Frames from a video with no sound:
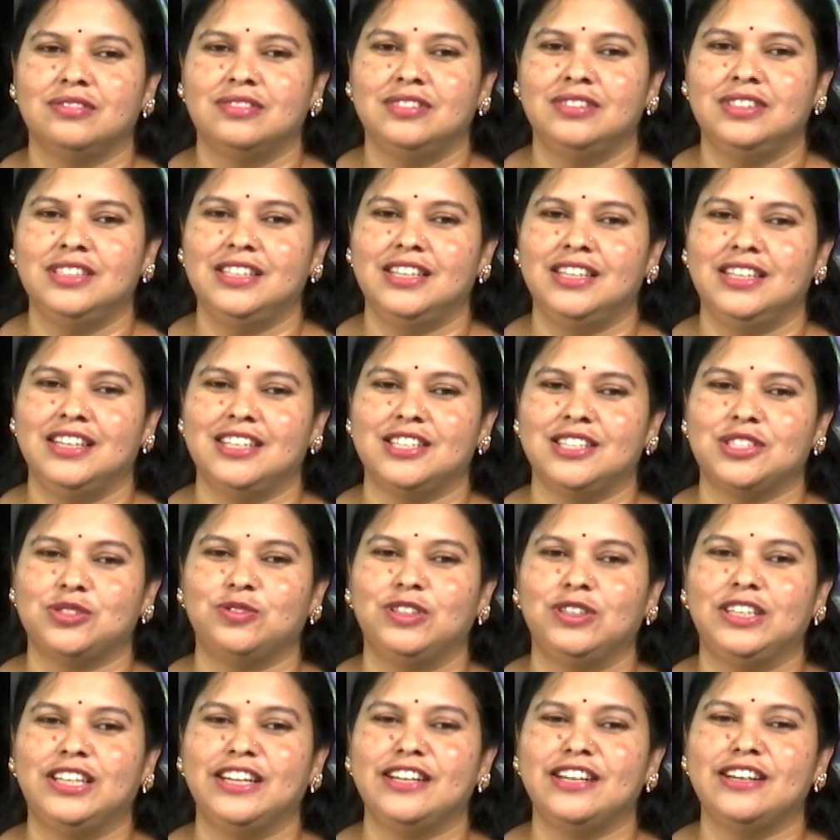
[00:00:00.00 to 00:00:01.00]
Yes, we
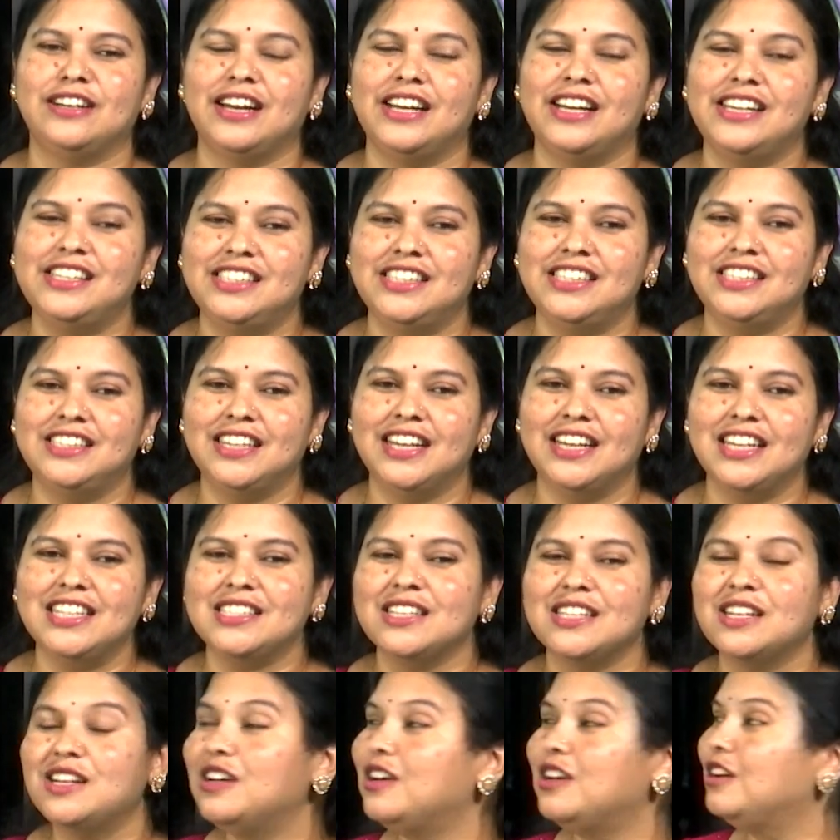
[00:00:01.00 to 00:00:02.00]
can write it as
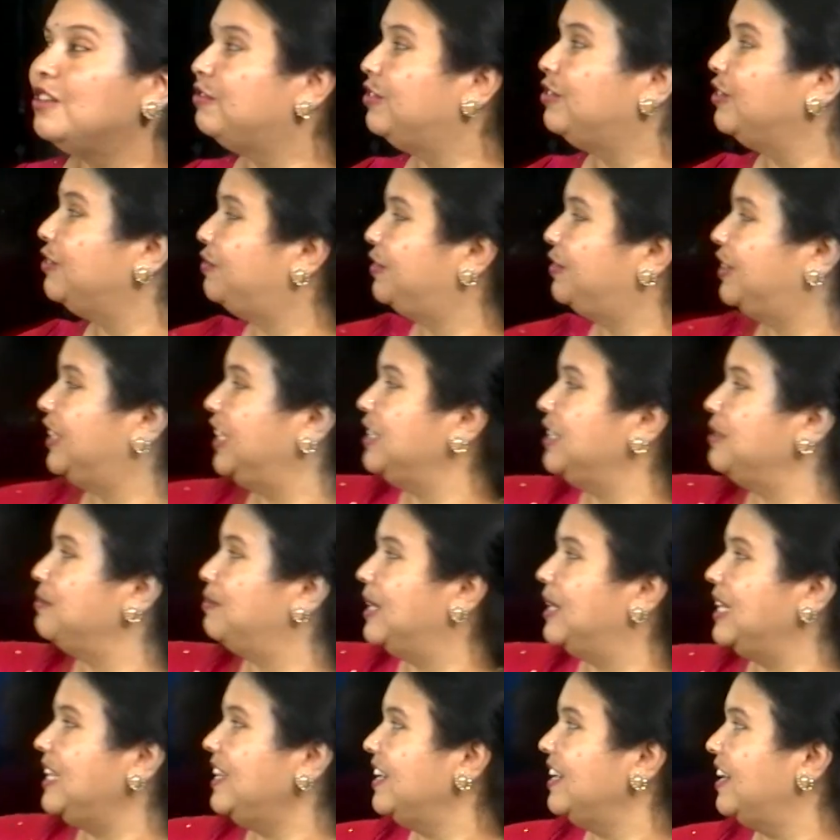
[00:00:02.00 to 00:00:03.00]
15 by
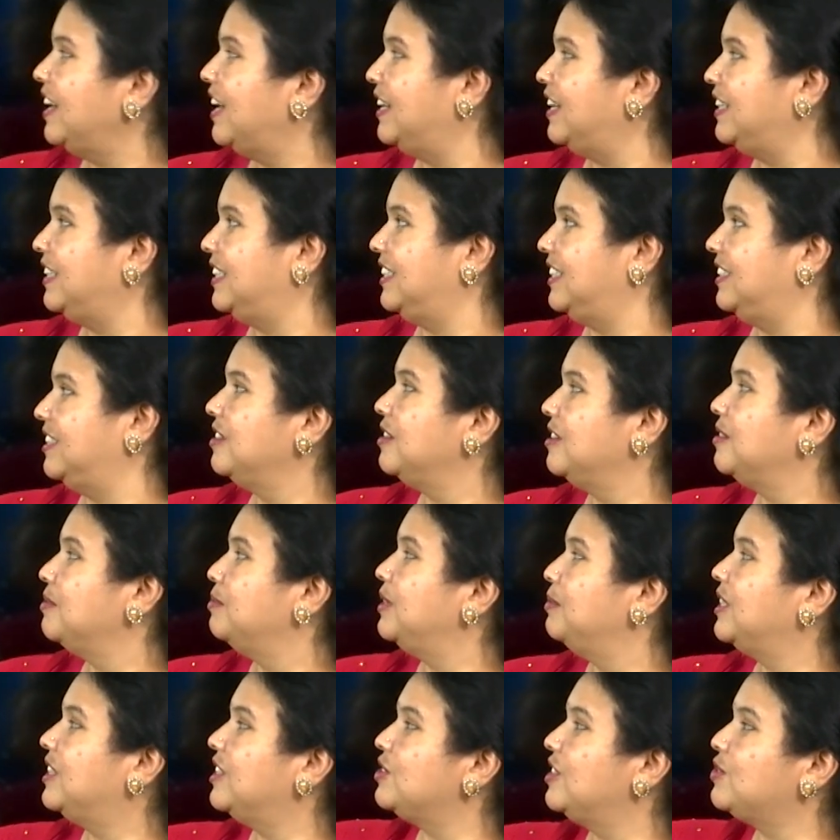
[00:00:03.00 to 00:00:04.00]
100
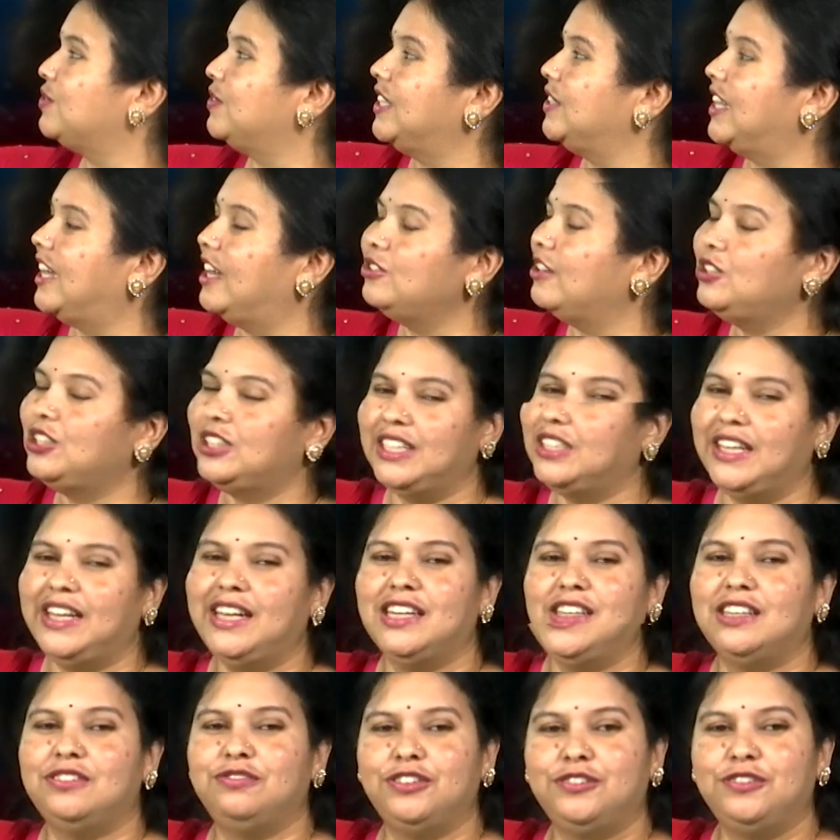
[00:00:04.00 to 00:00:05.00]
because we have shaded
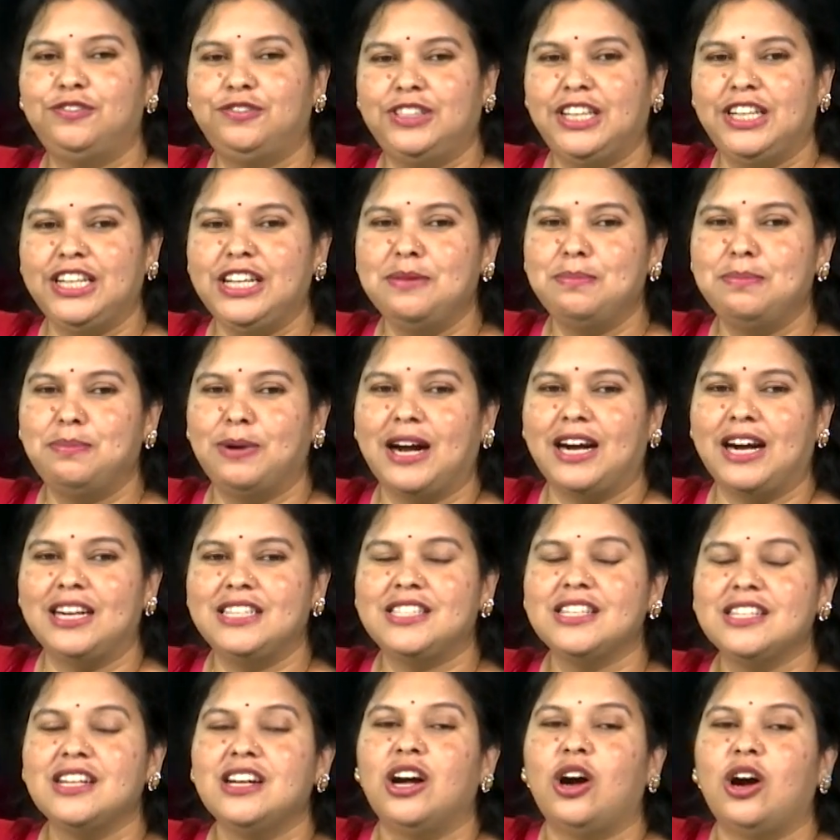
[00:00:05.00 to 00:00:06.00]
15 parts
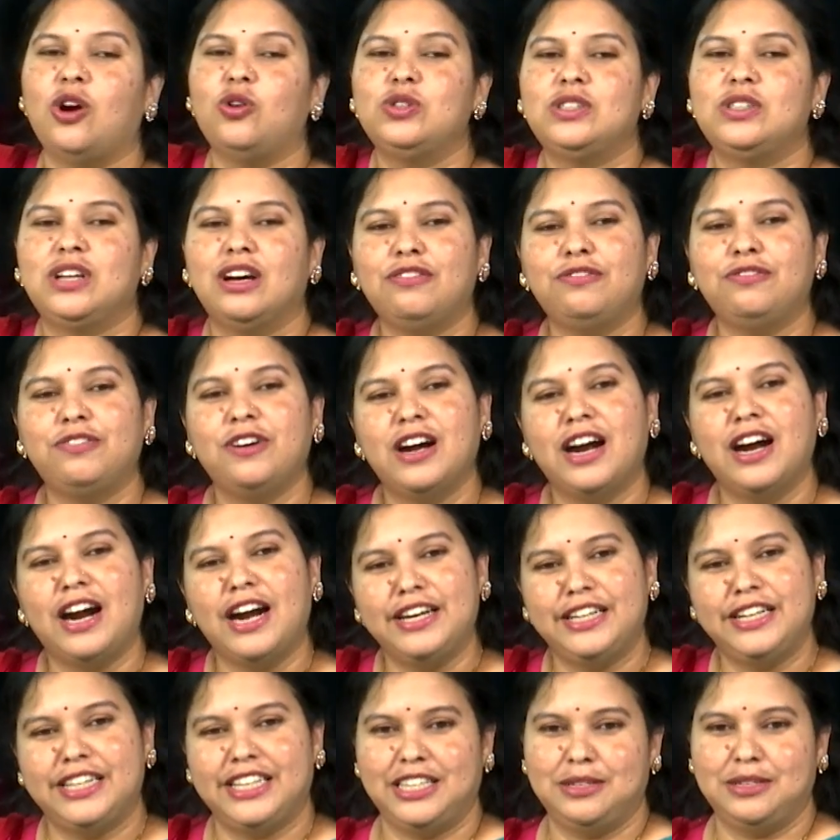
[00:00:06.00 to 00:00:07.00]
out of
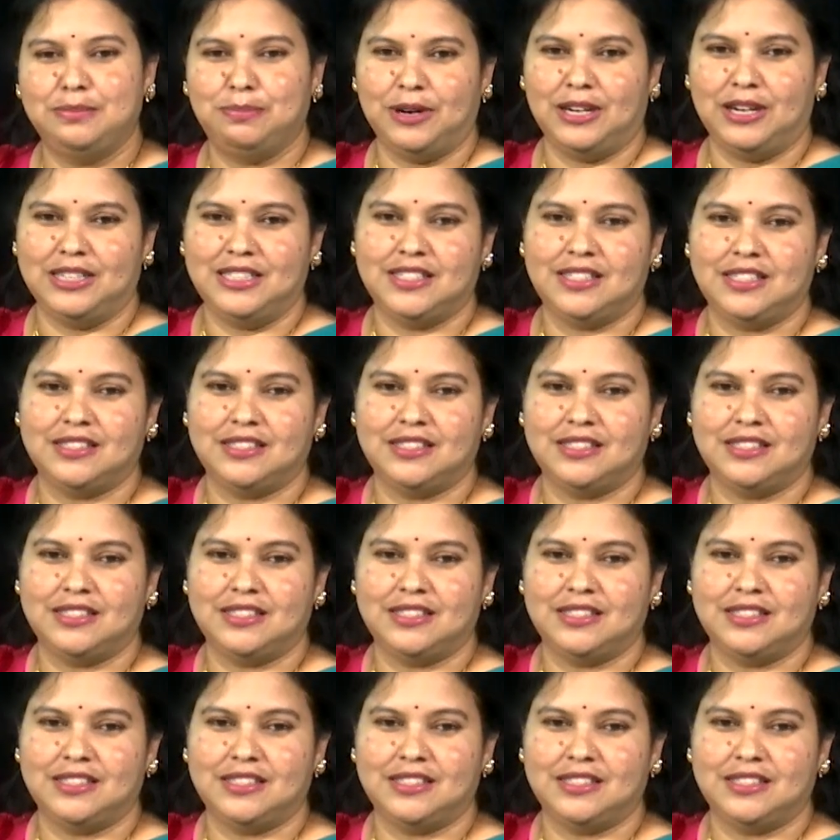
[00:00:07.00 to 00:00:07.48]
100 parts.